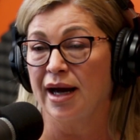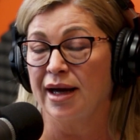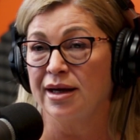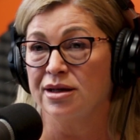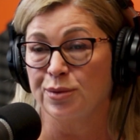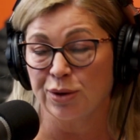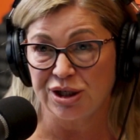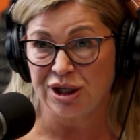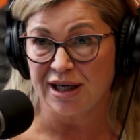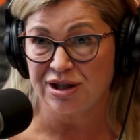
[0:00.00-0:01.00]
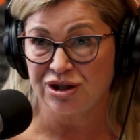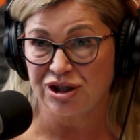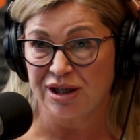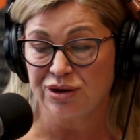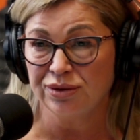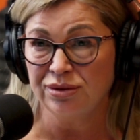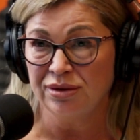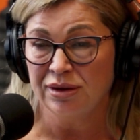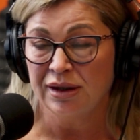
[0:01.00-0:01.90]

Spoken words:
a depreciation schedule.